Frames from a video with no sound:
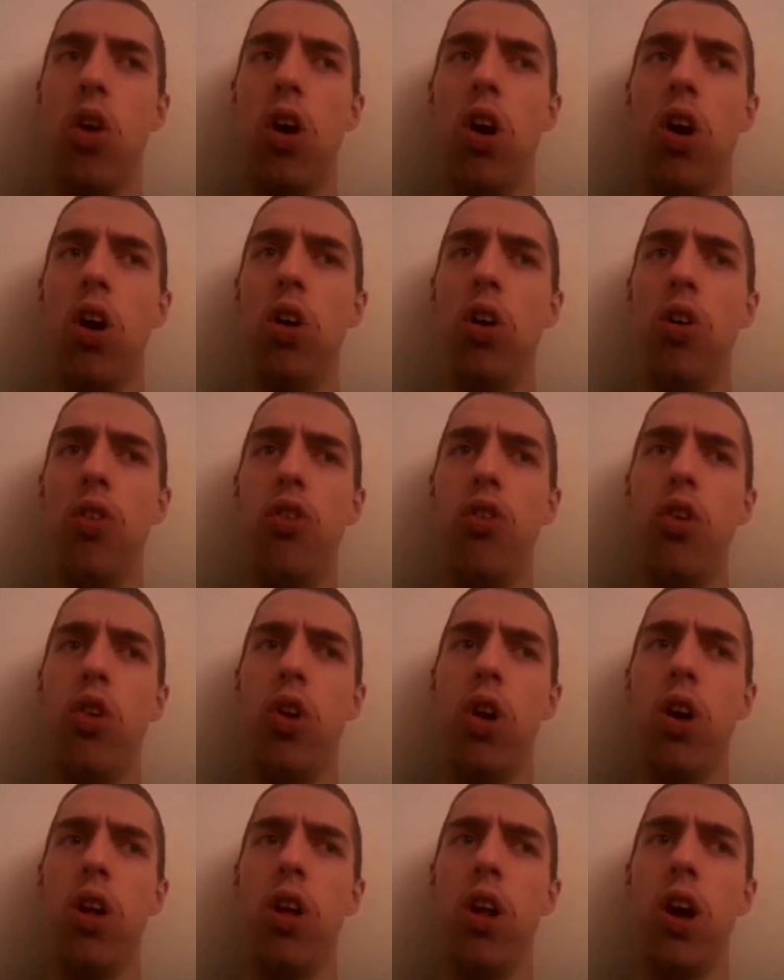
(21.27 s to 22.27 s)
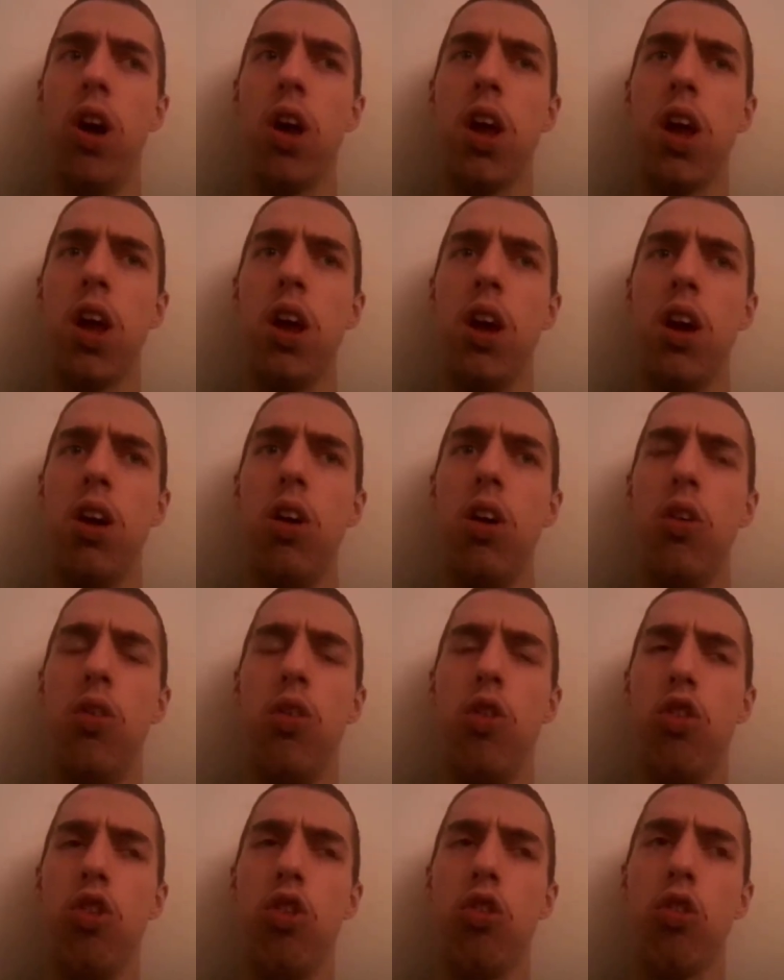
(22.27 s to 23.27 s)
all of you are lucky, all of
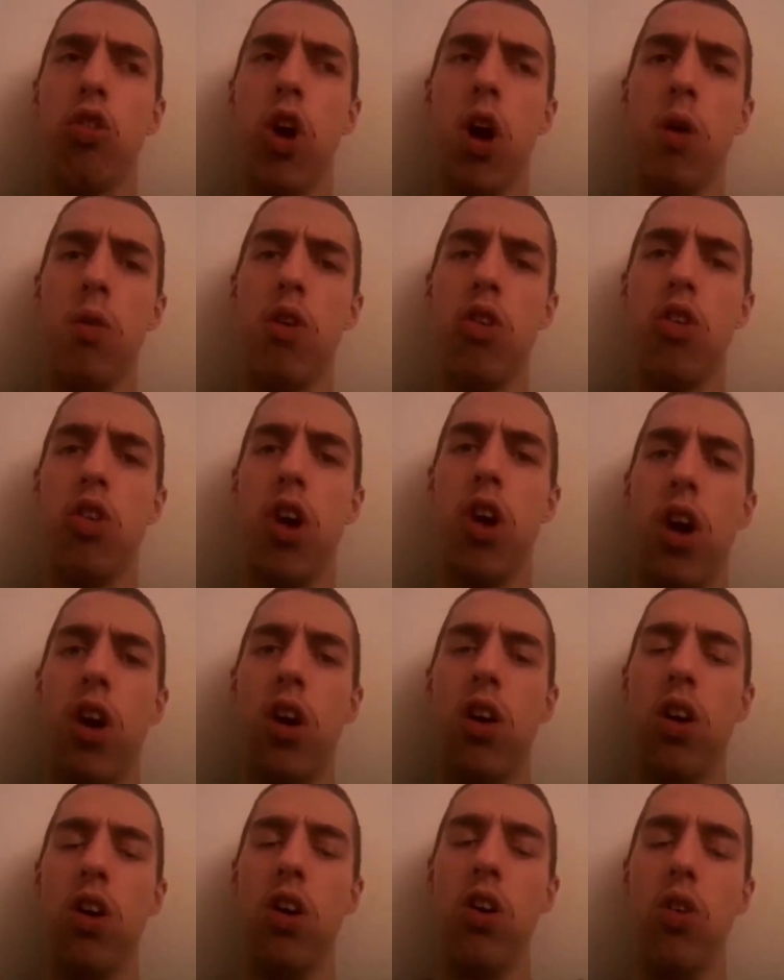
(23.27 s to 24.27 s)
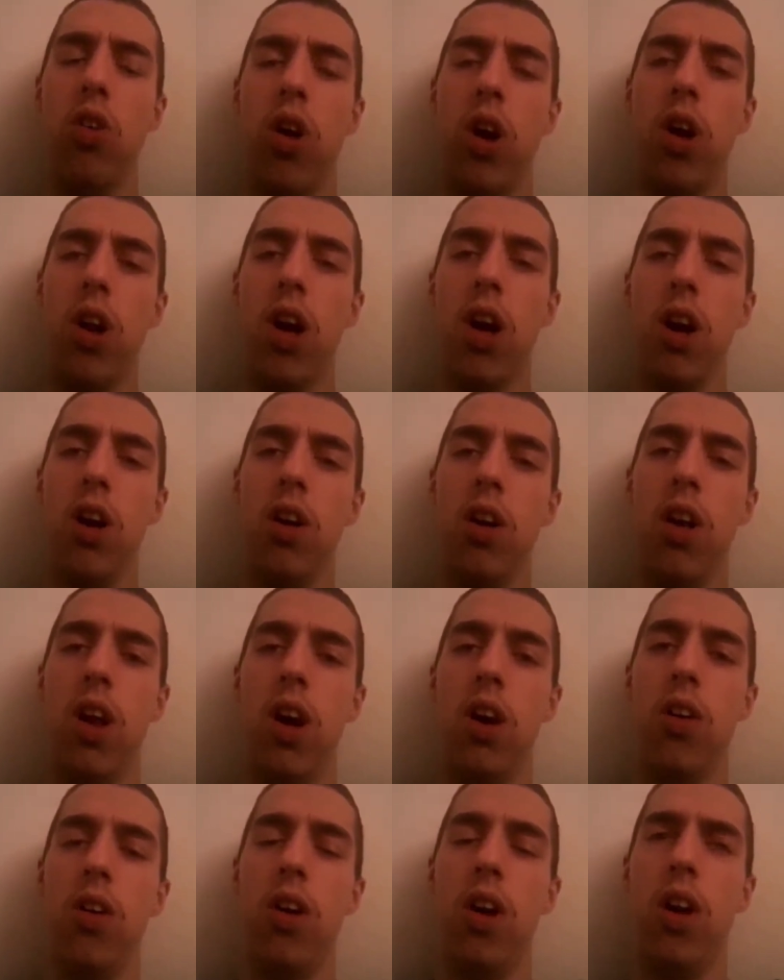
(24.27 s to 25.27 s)
you subscribers that you are lo
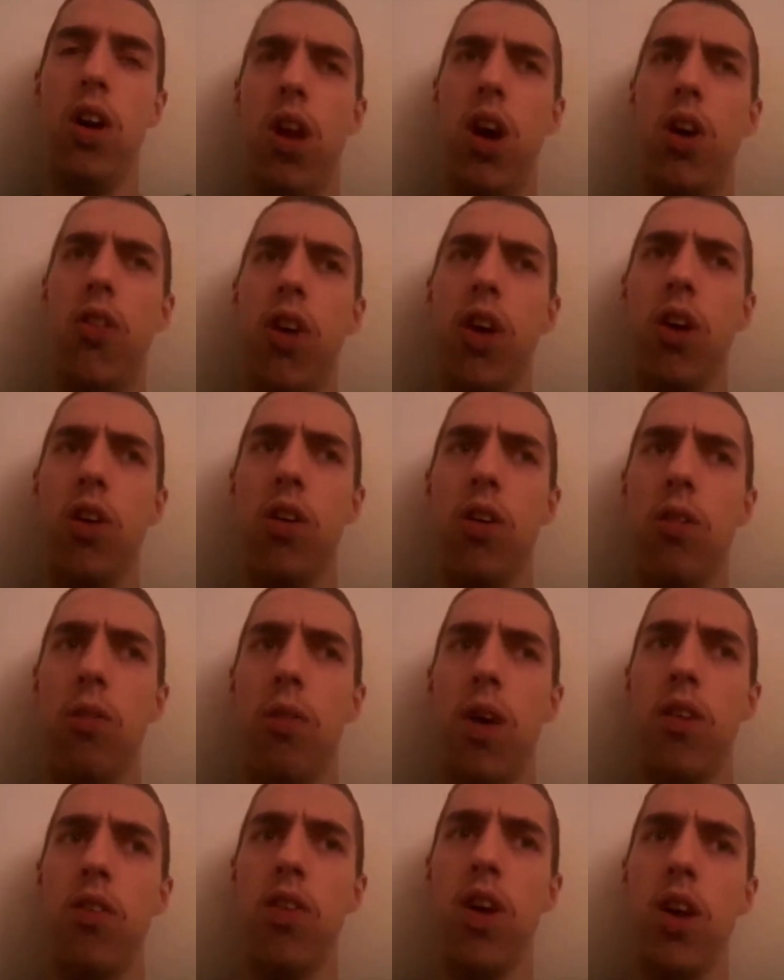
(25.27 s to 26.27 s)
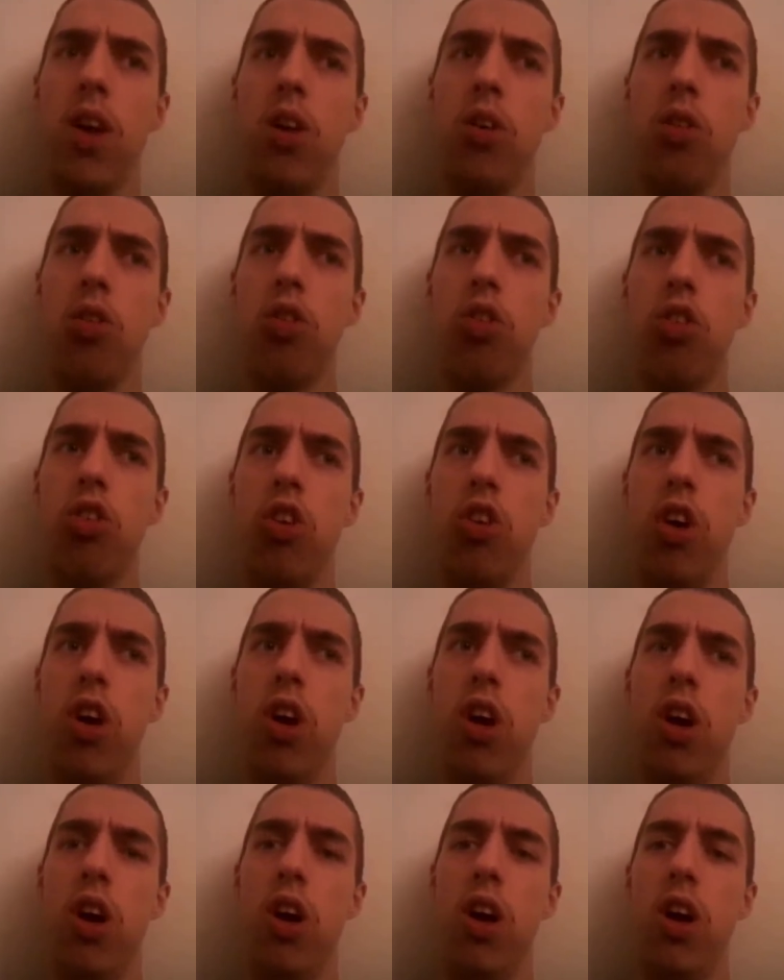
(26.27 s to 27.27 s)
lo loving my videos.
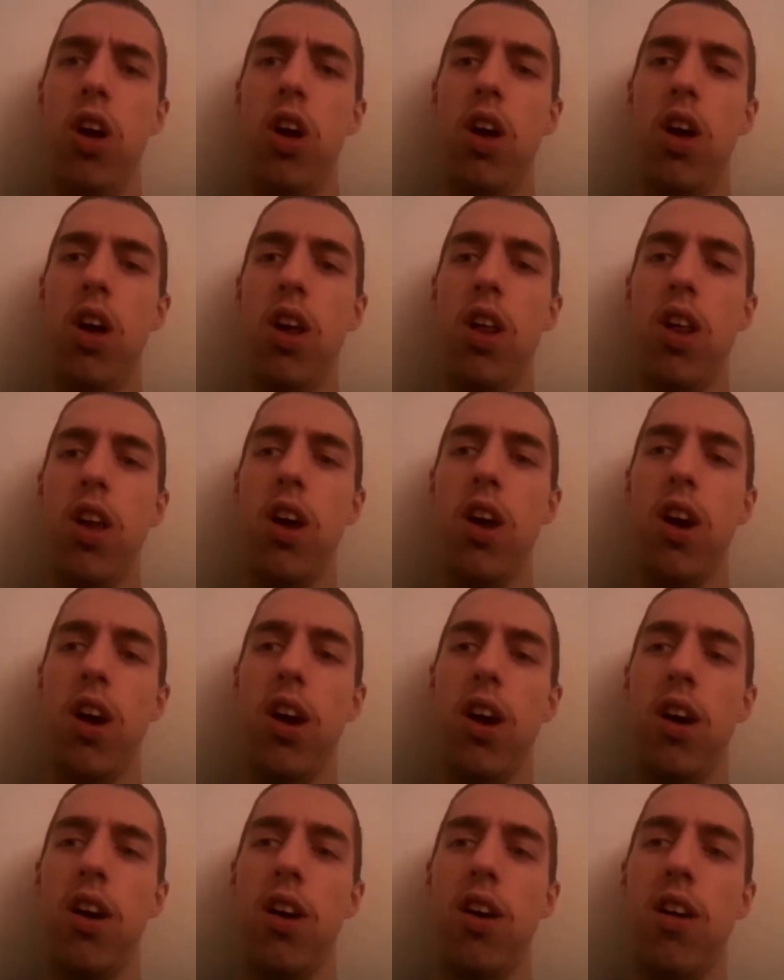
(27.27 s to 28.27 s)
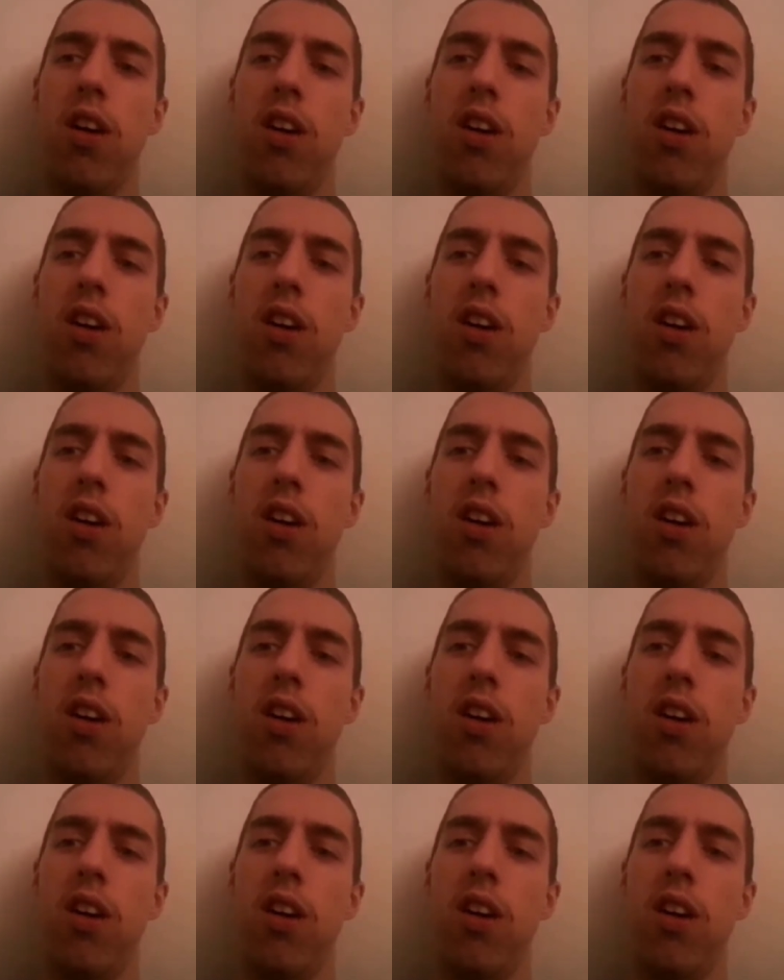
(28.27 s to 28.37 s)
And yeah.